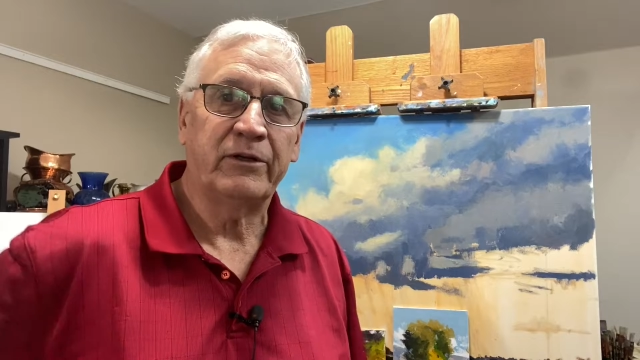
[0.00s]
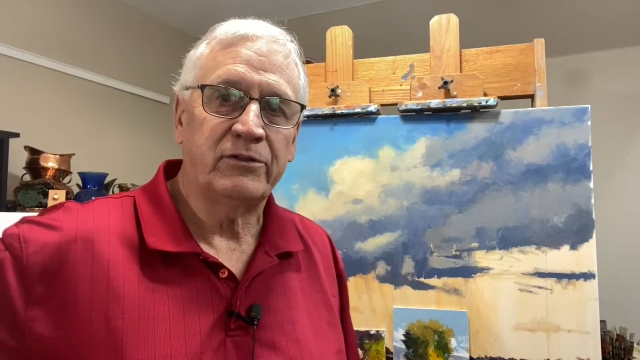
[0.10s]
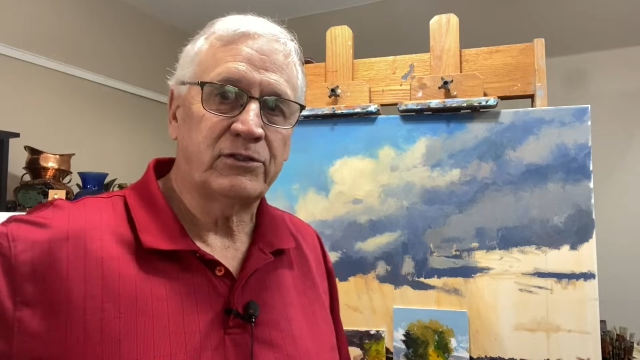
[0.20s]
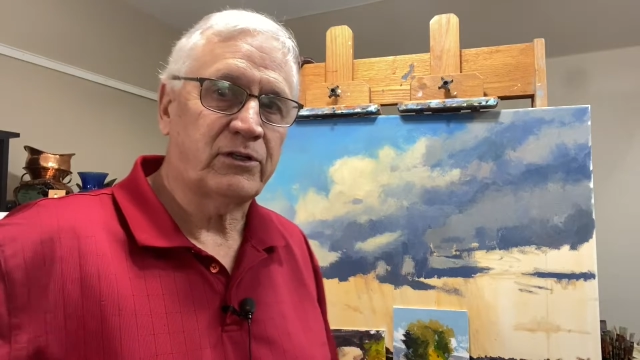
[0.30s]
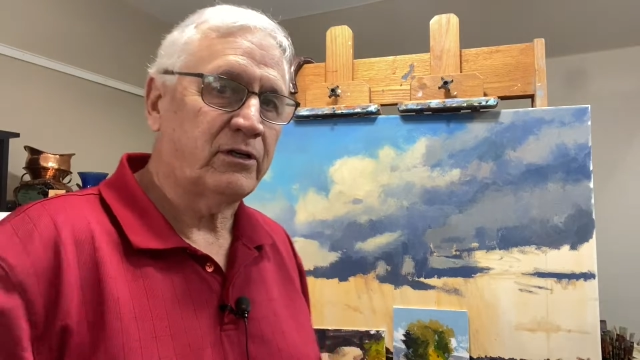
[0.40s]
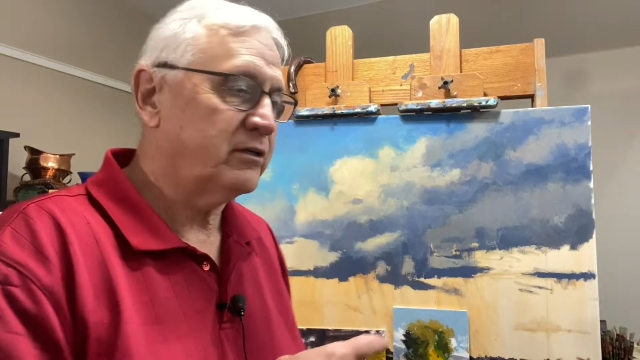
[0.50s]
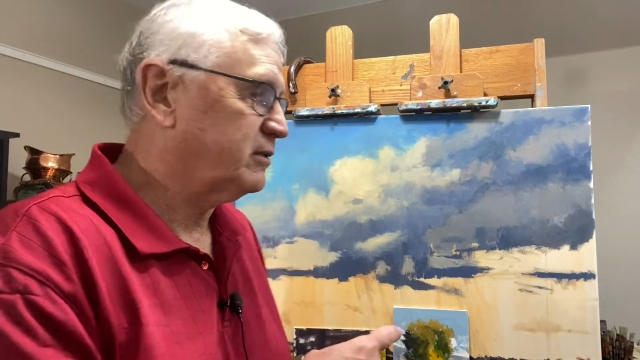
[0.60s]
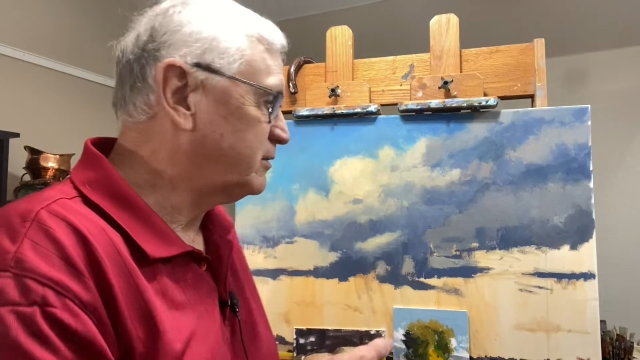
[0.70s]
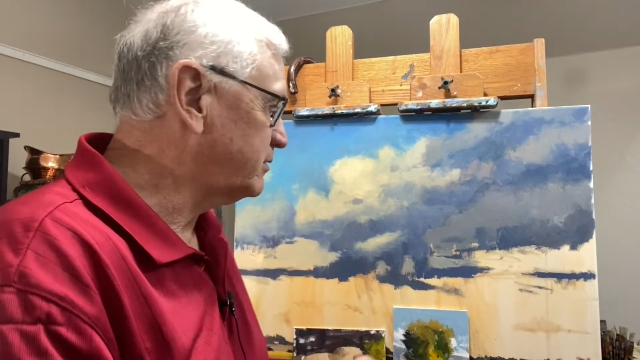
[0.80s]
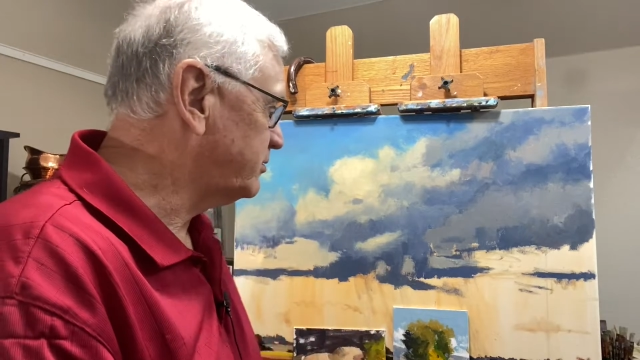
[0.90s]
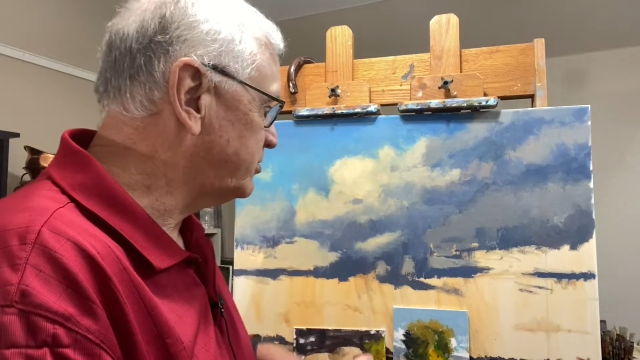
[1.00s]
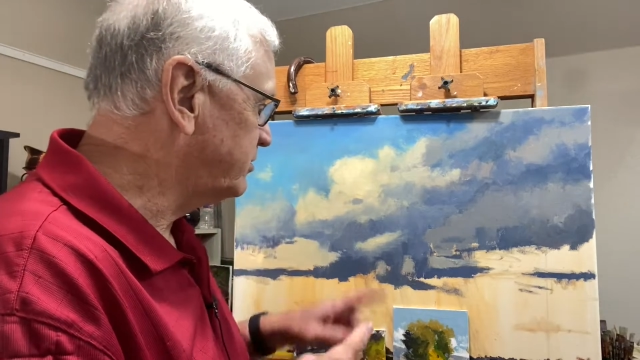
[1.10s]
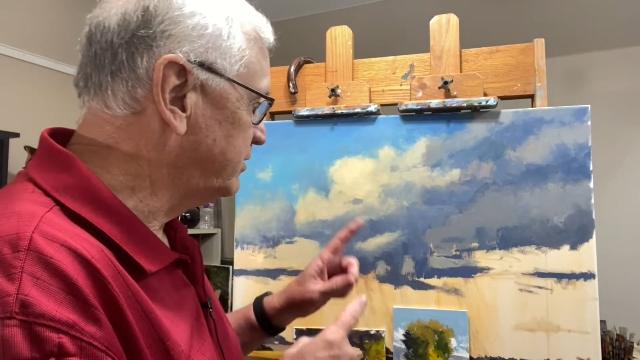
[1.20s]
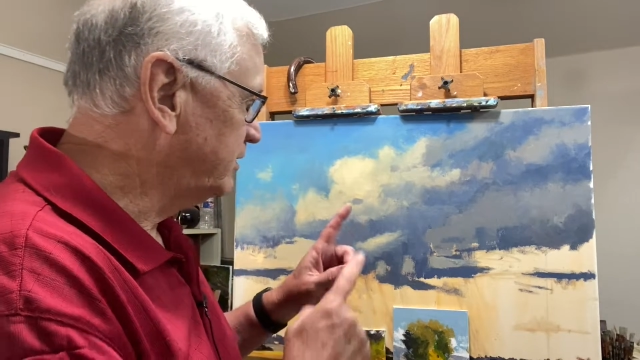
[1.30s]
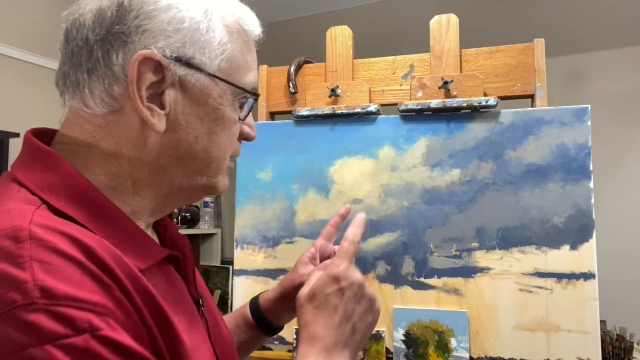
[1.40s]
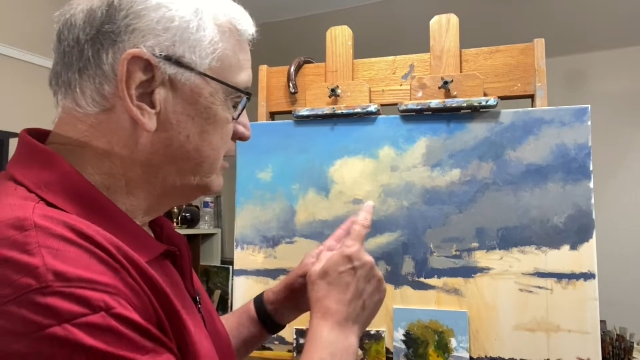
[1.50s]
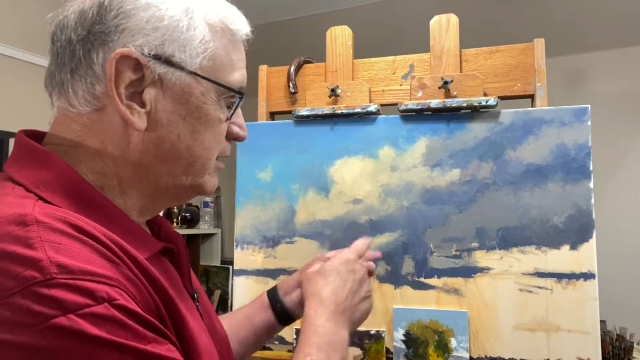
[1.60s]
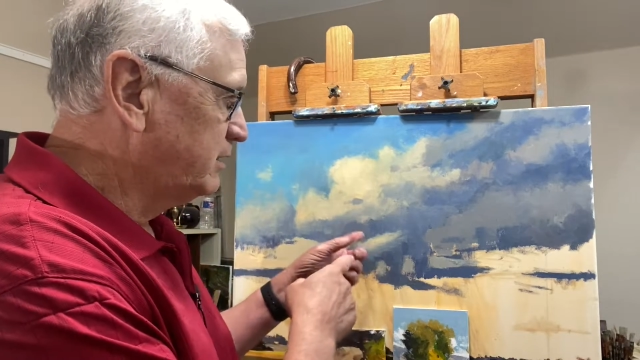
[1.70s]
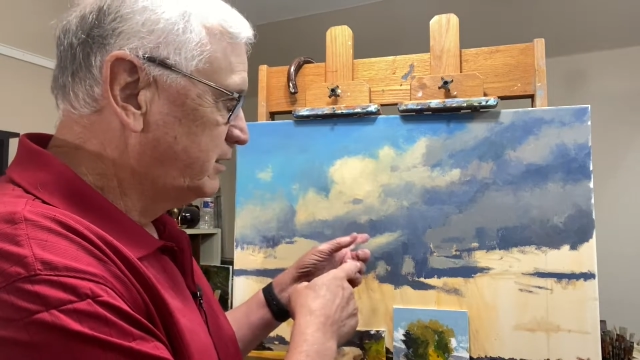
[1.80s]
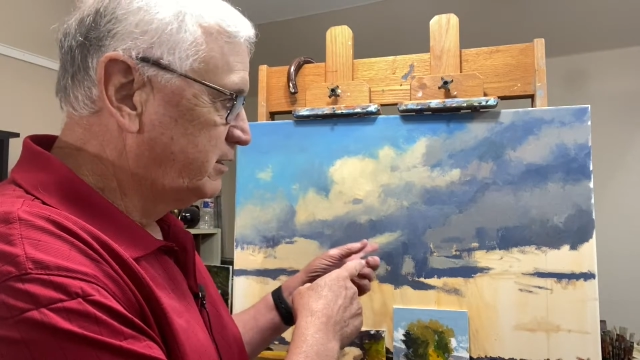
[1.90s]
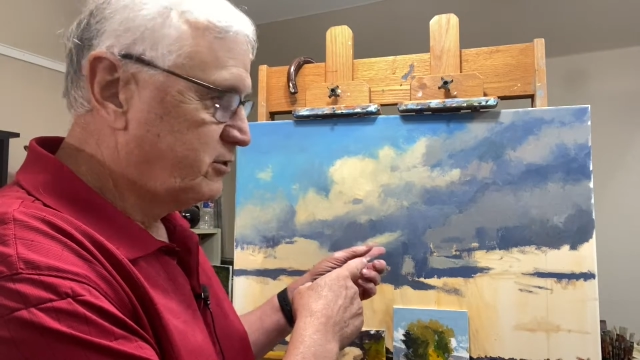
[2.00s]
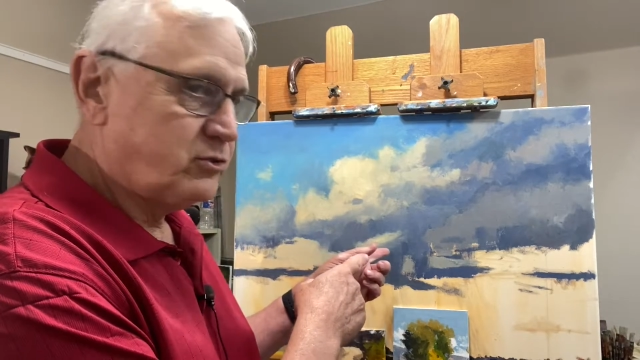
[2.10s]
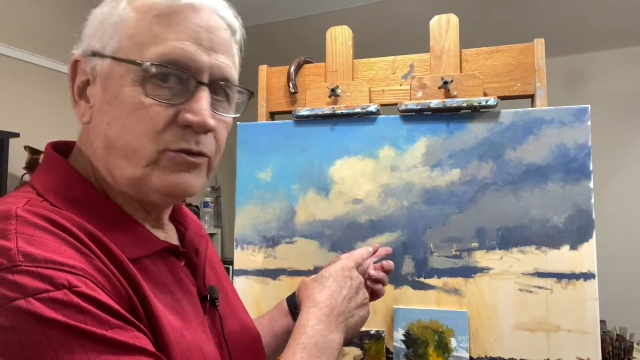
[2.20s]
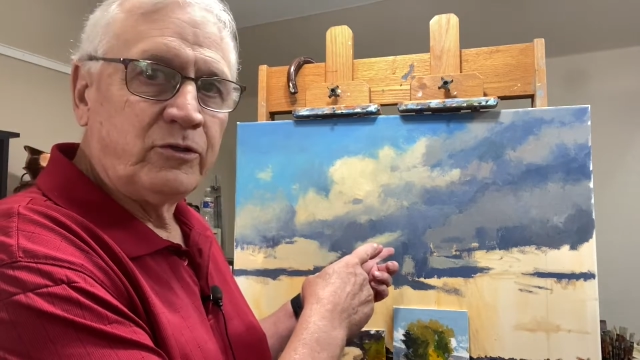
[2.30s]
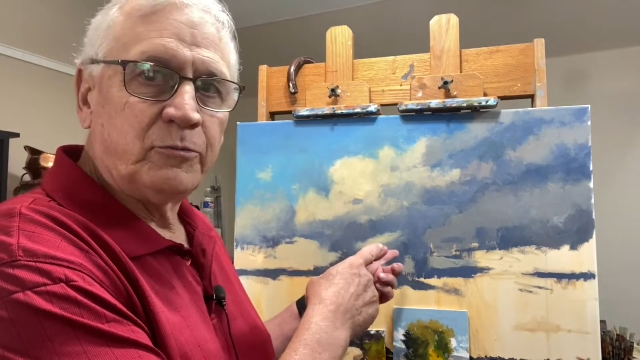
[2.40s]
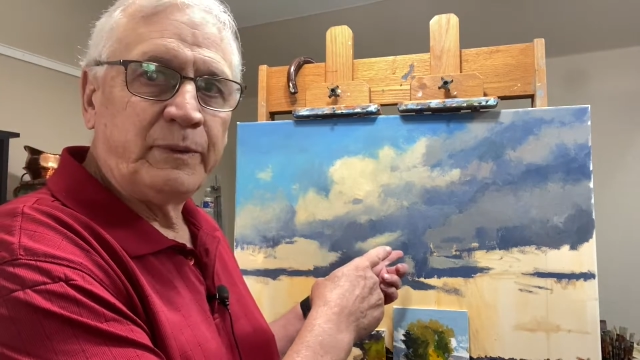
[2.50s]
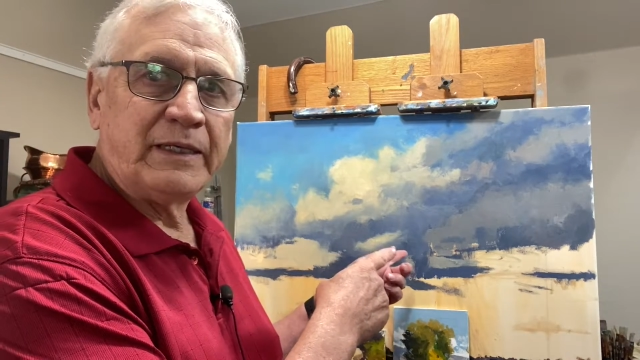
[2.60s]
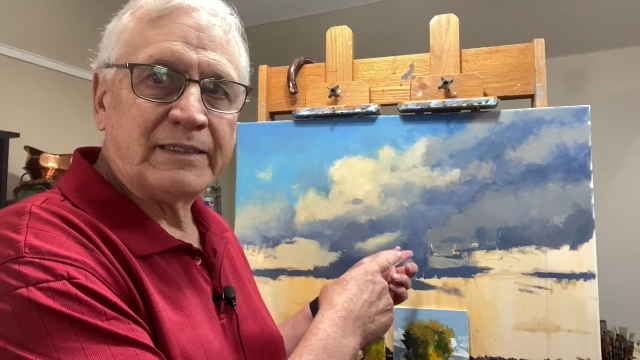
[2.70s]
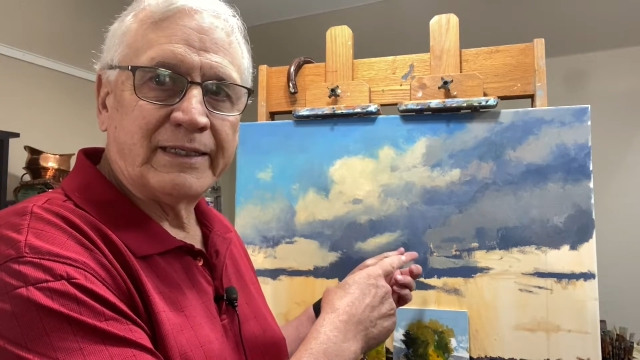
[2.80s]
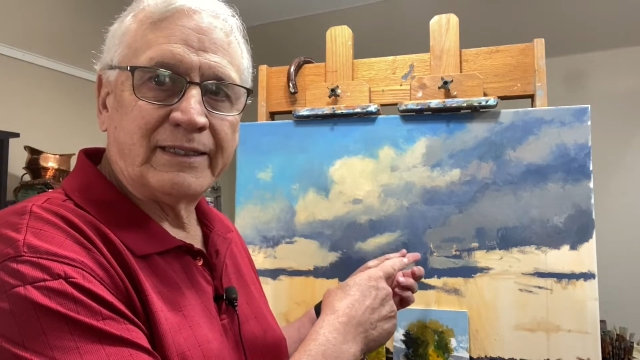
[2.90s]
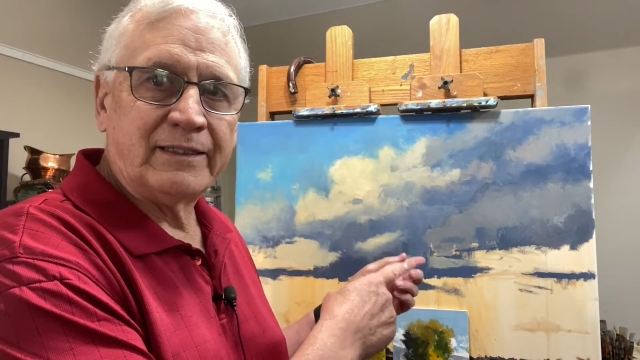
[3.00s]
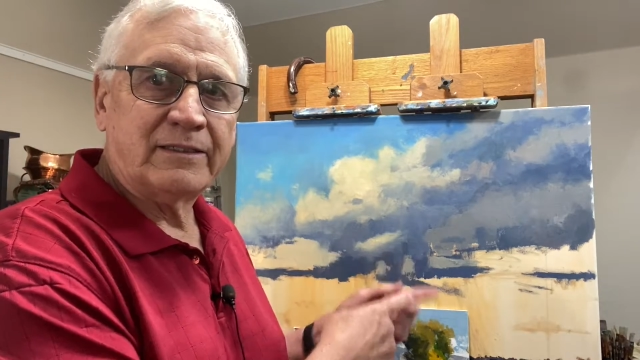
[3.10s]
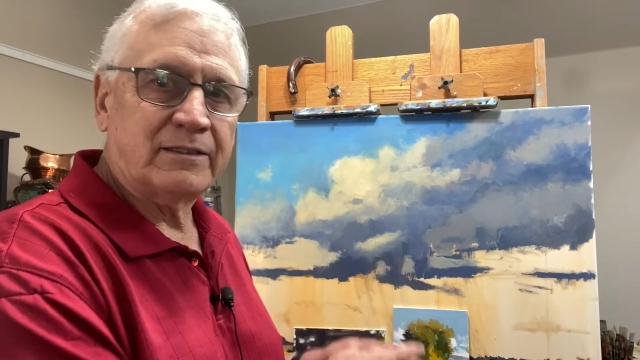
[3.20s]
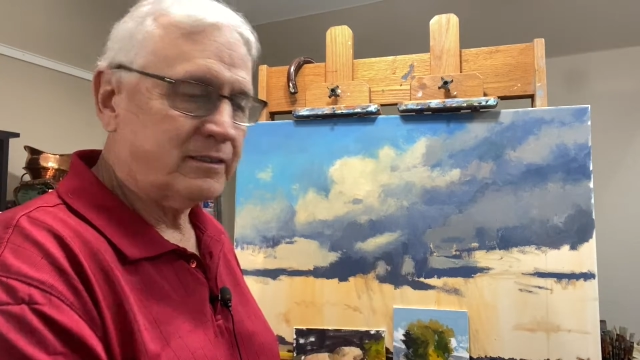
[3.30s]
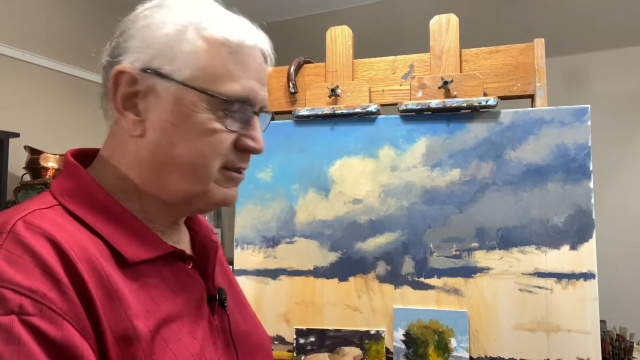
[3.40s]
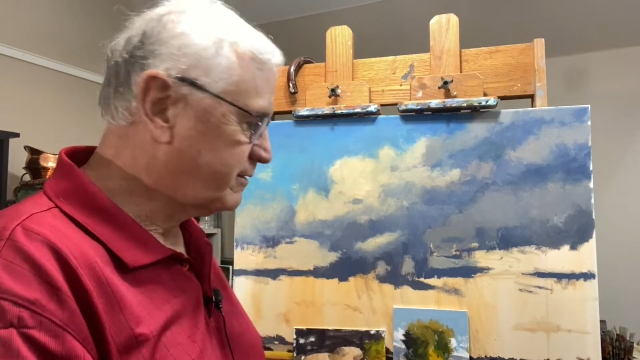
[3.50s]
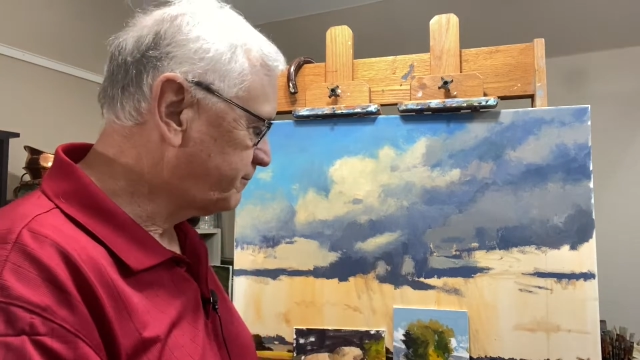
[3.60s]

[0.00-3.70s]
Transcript: to start a large studio piece like this,